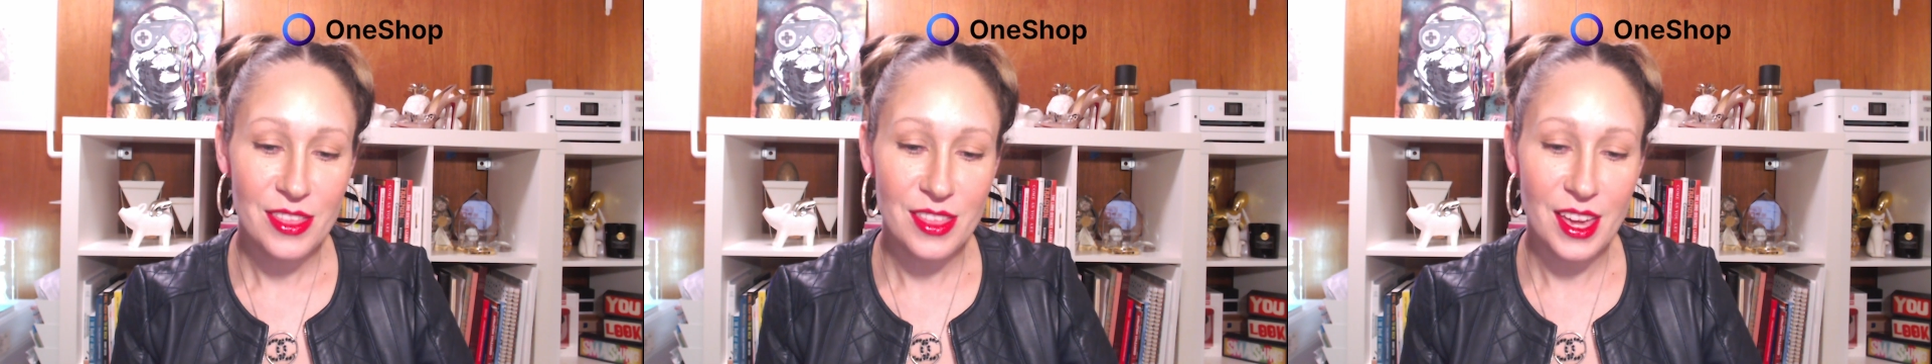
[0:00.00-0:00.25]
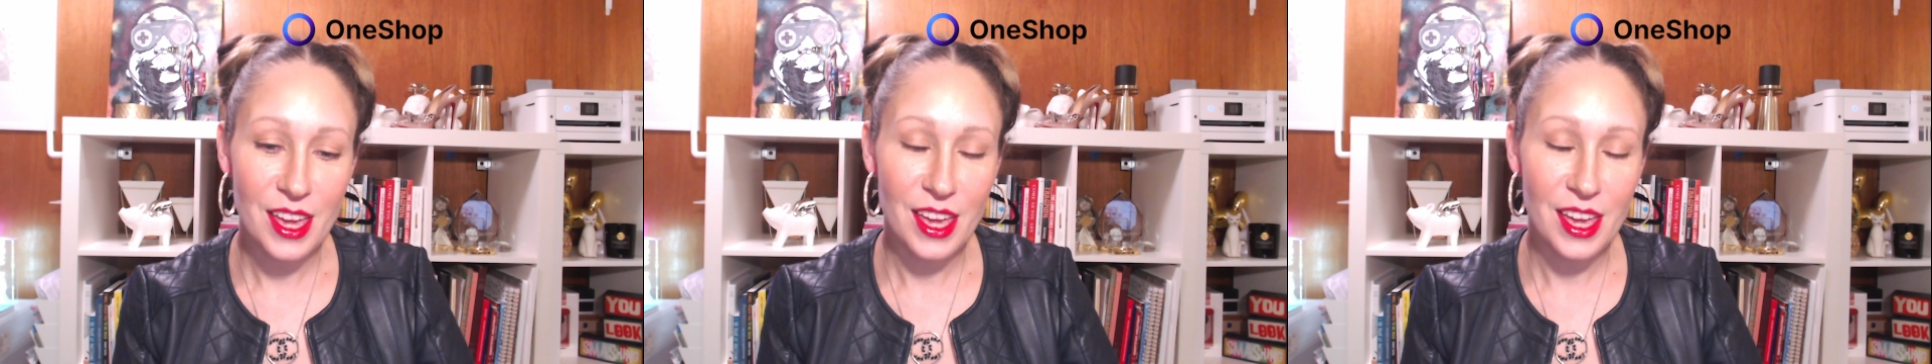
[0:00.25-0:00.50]

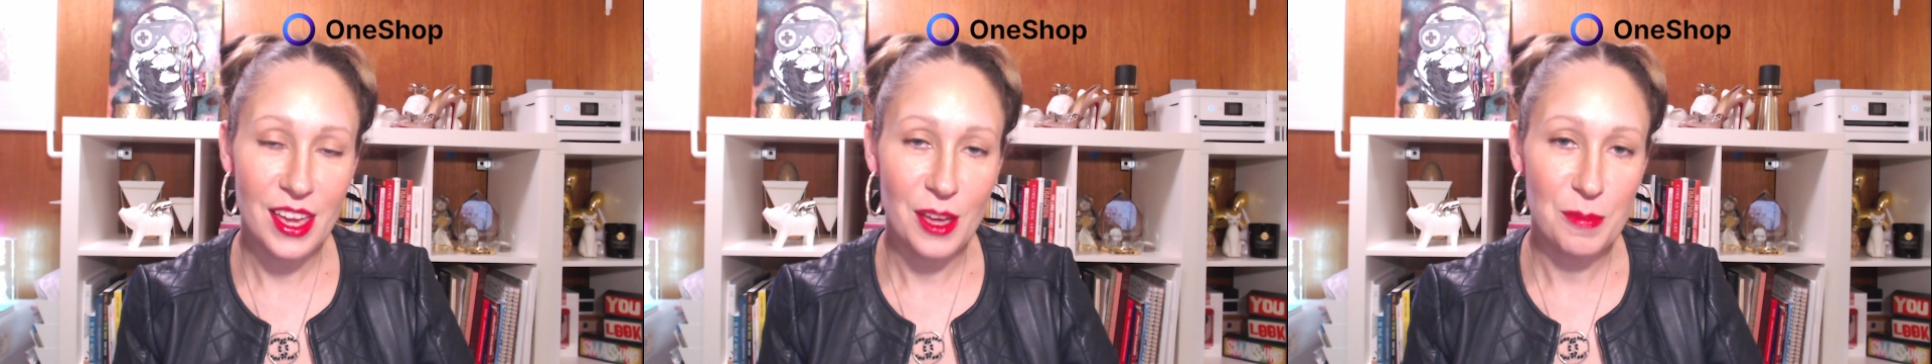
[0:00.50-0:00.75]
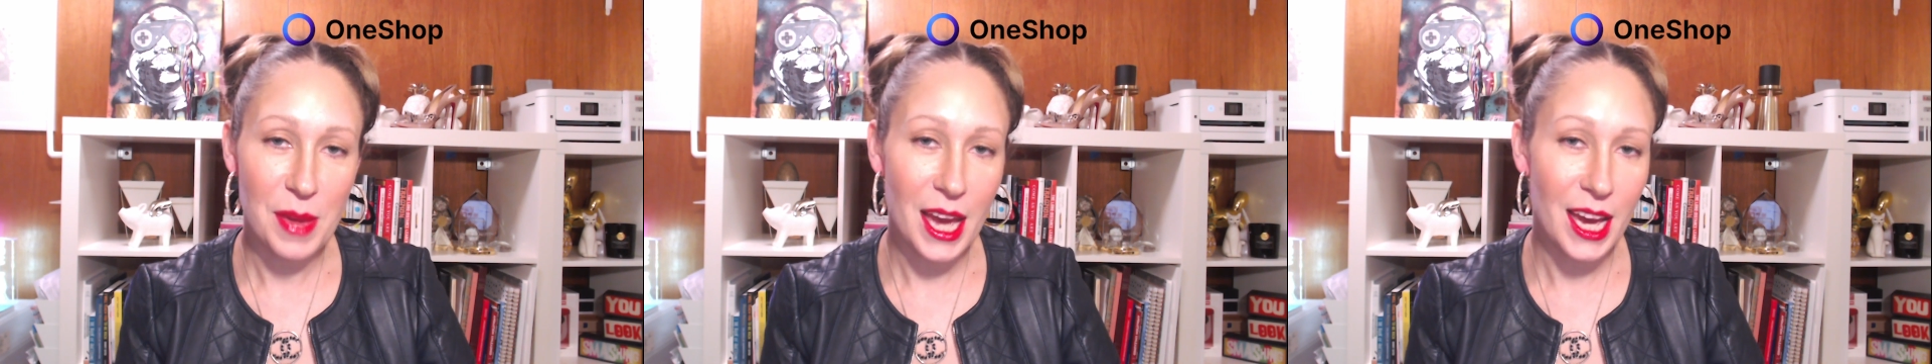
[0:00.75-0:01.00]
they
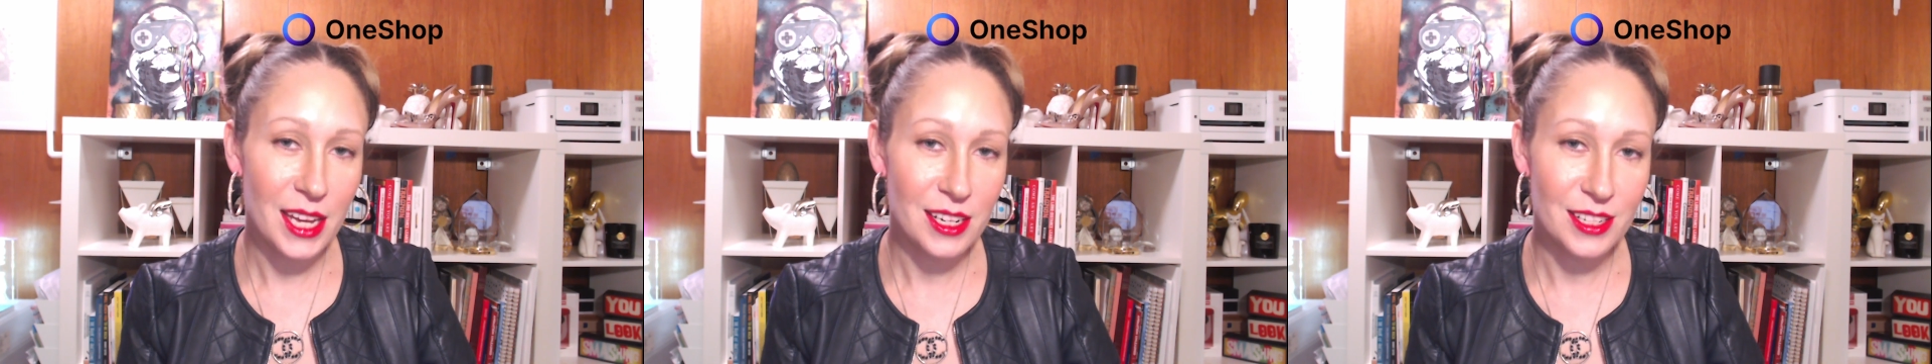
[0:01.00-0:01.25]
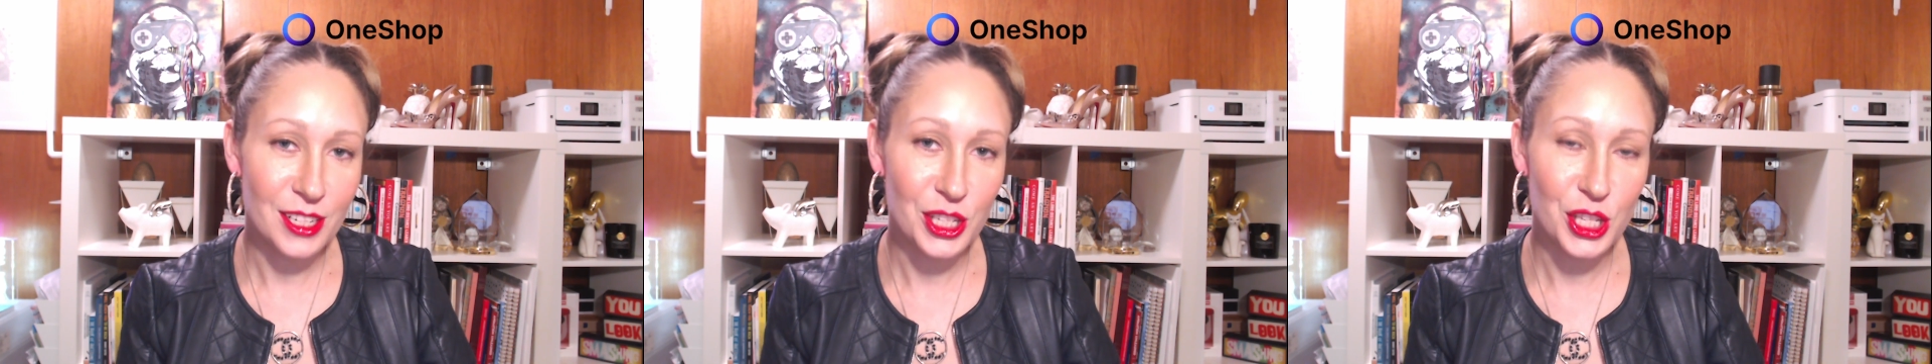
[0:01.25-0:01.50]

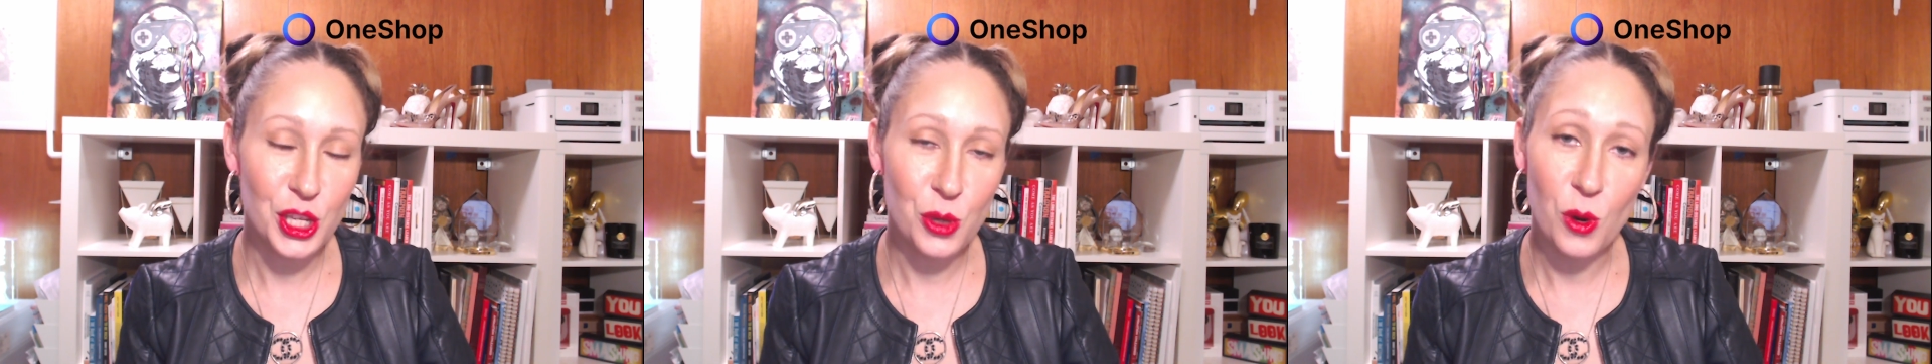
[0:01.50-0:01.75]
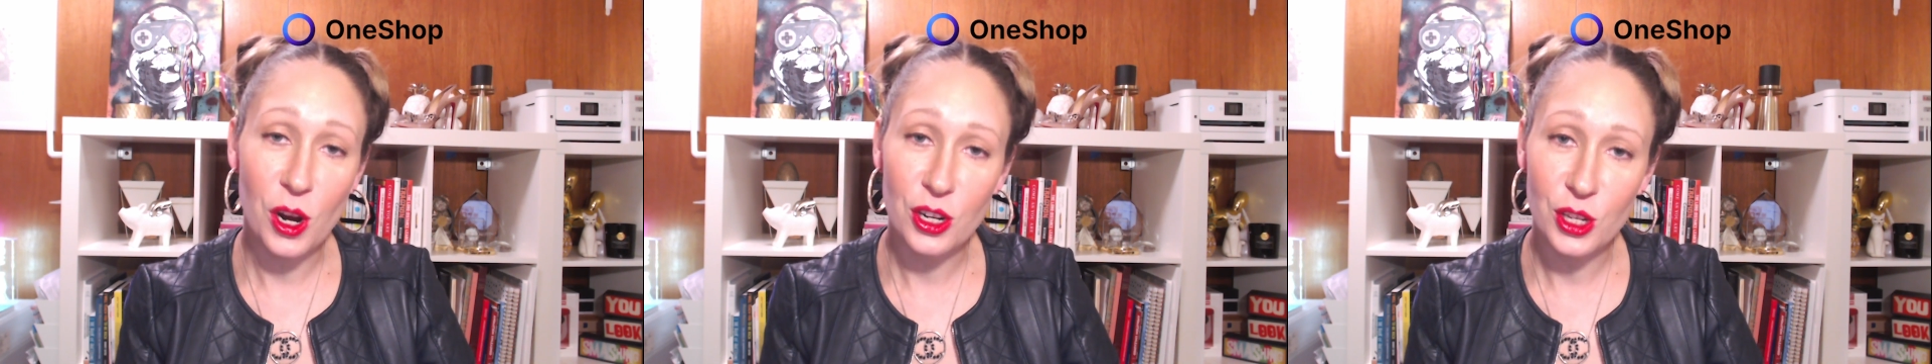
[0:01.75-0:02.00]
added a
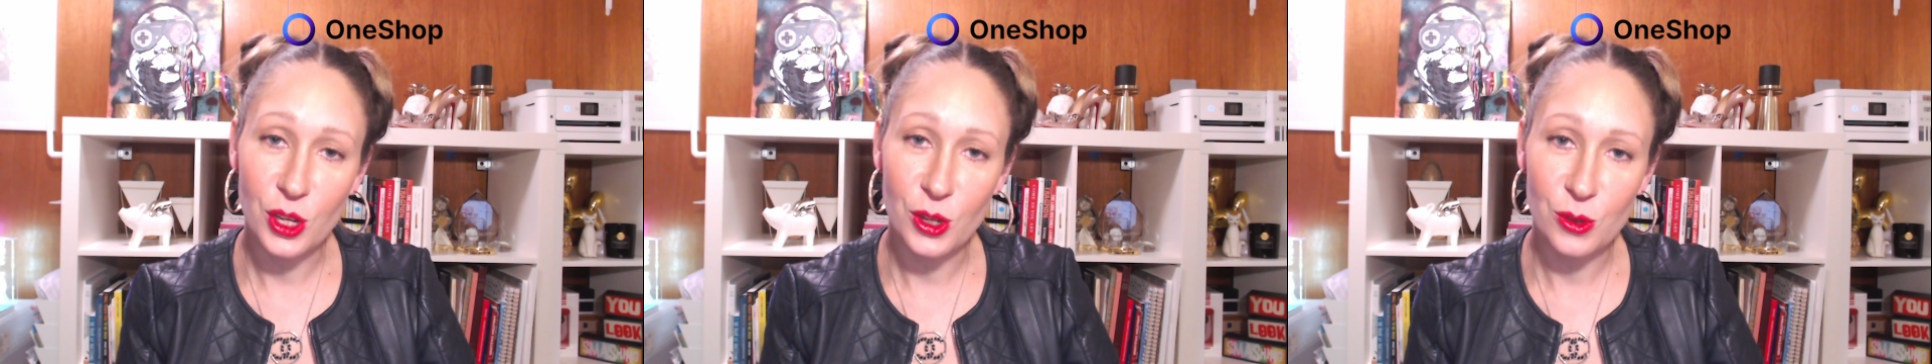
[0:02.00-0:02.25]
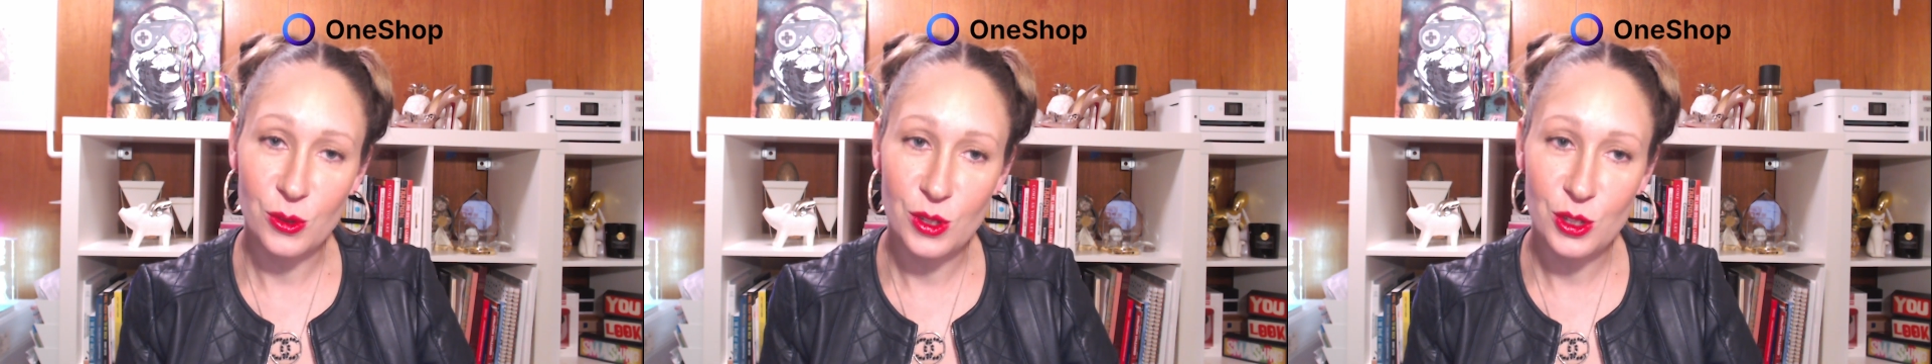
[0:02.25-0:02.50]
QR
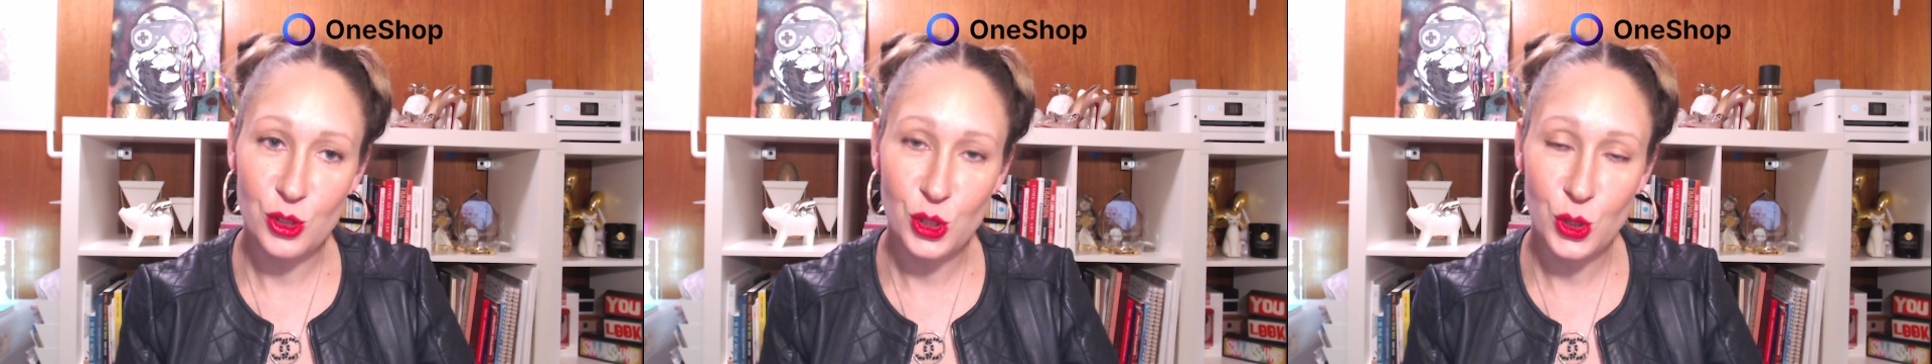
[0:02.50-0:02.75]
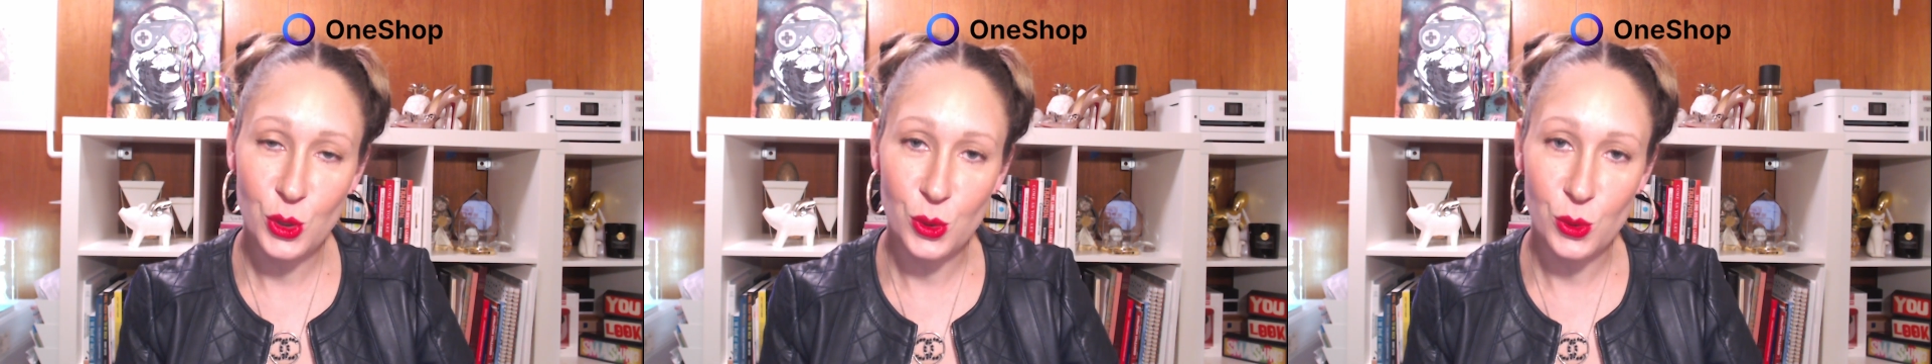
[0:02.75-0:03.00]
code
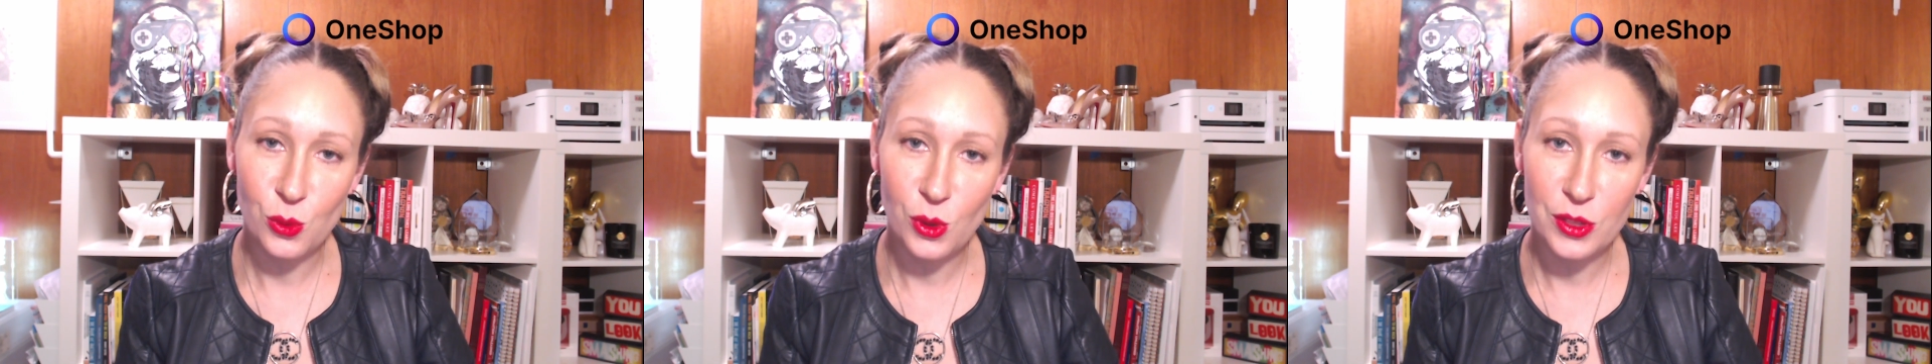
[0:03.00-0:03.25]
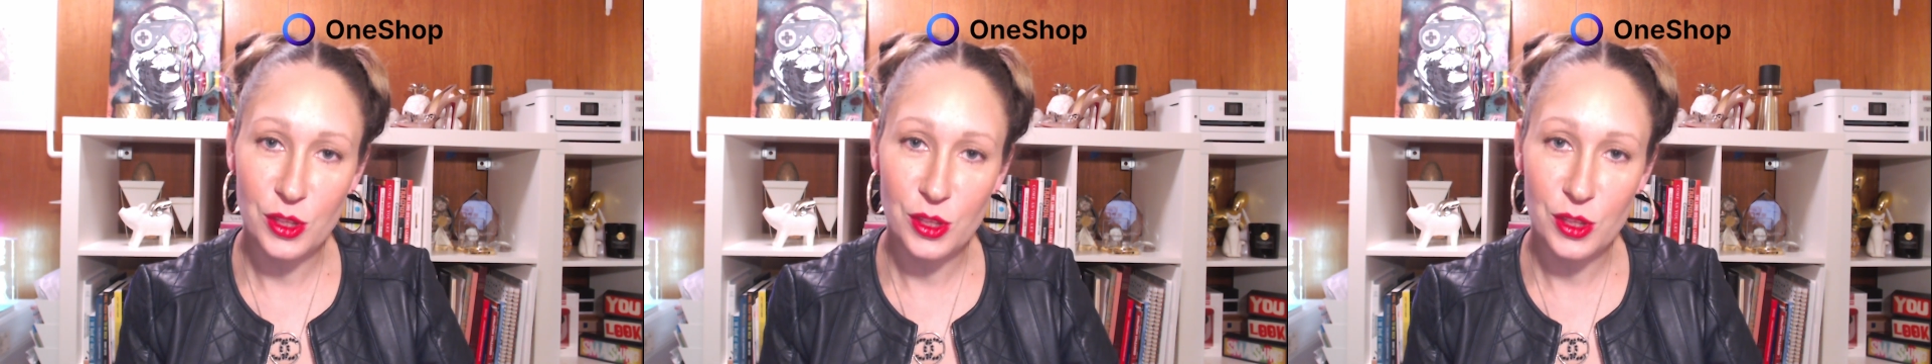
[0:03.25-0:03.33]
to